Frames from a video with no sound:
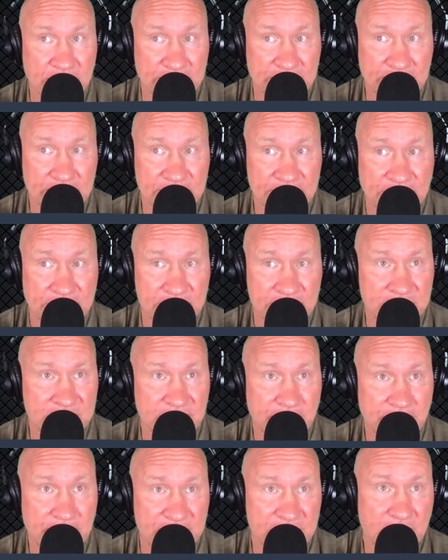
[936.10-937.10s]
that James was the
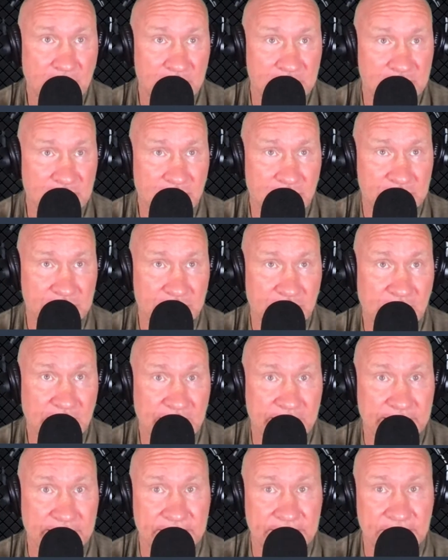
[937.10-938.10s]
best coach of the Western
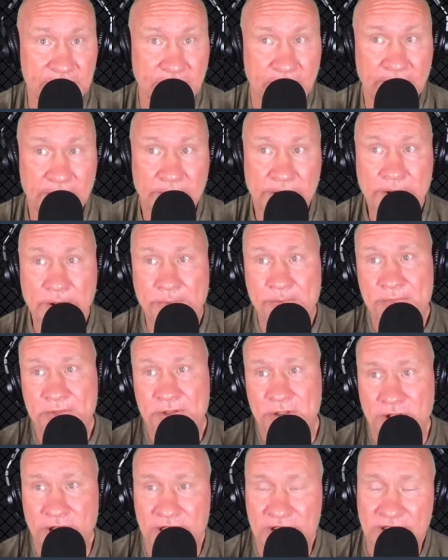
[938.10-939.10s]
Hockey League. So
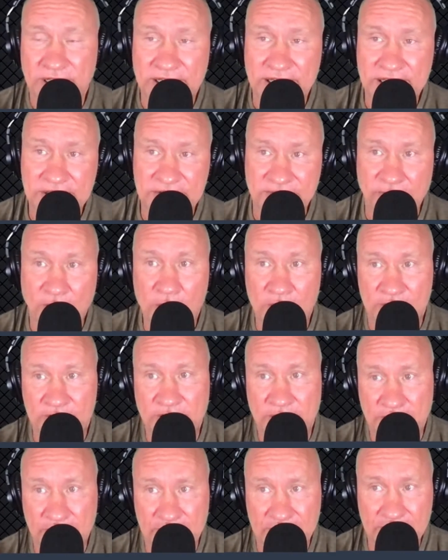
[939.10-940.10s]
he's
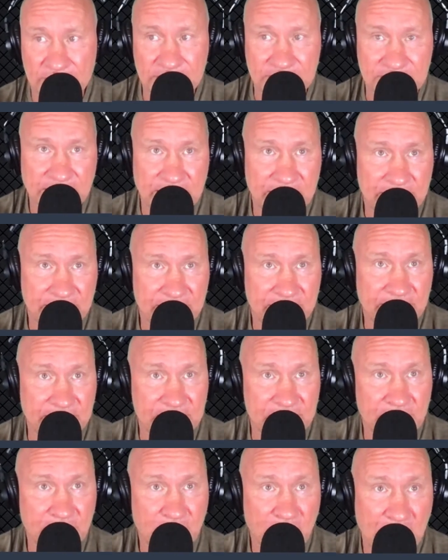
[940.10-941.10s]
voluntarily decided to take
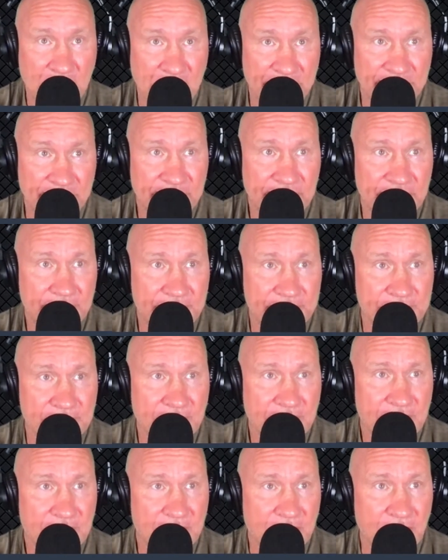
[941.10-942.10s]
the year off.
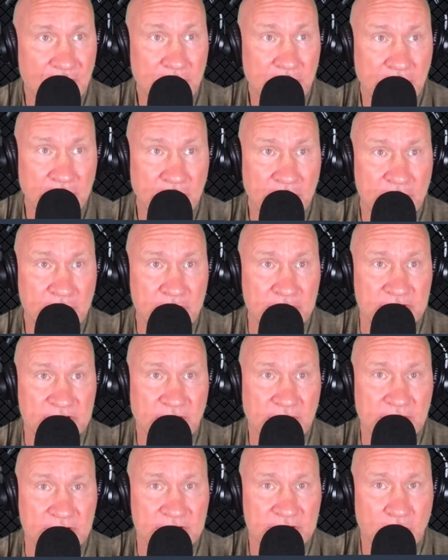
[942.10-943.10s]
He really threw his
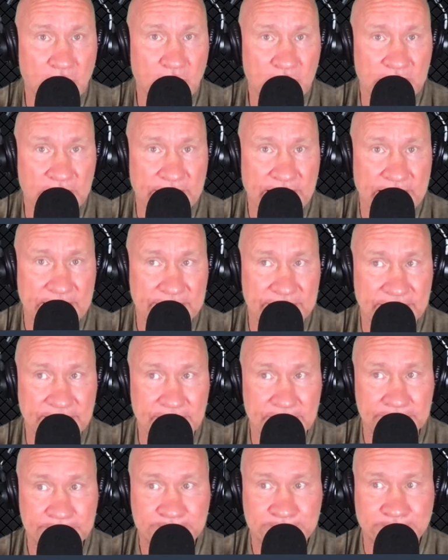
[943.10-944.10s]
heart and soul into that
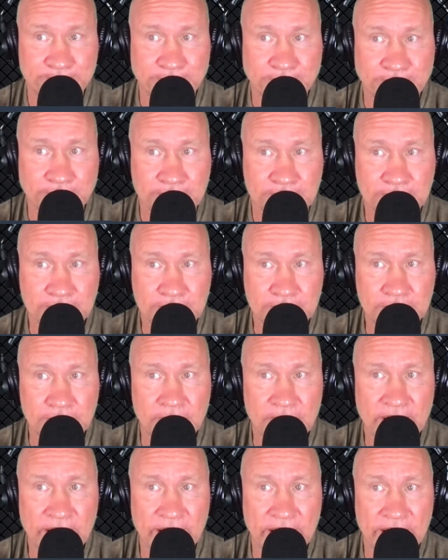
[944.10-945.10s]
team,
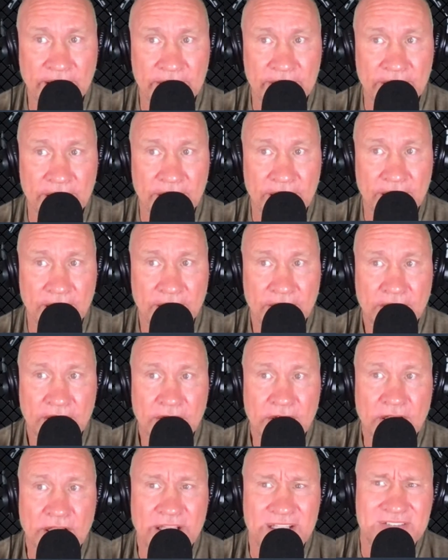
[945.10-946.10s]
and
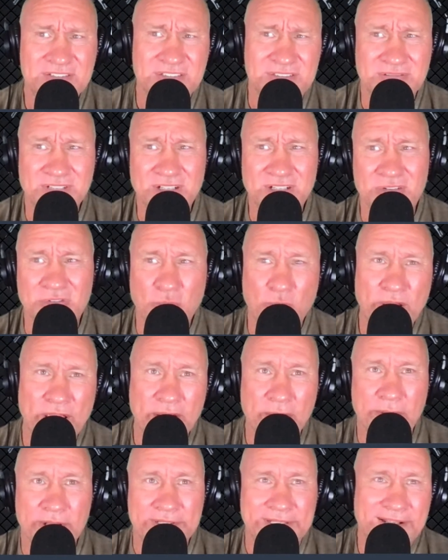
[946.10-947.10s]
it's just the way it
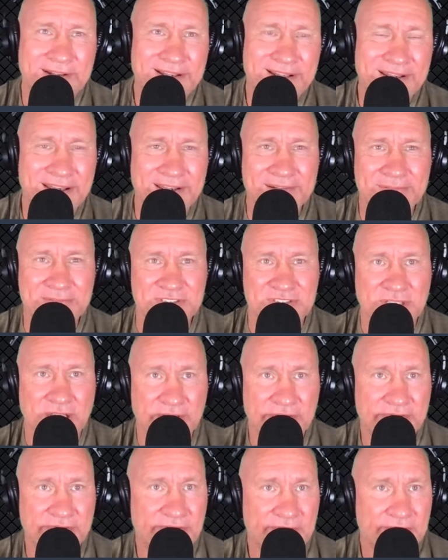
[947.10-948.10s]
went down, and it was
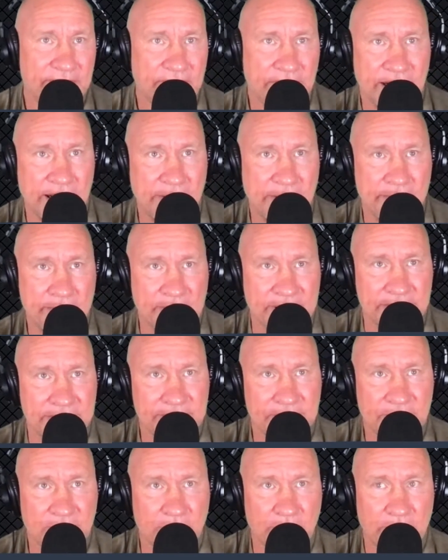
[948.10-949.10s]
tough. But
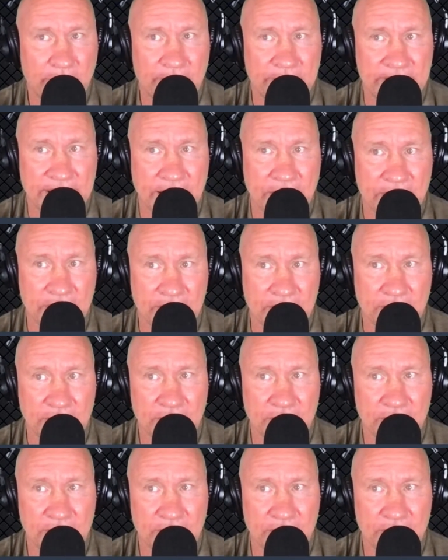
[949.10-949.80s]
the way it went down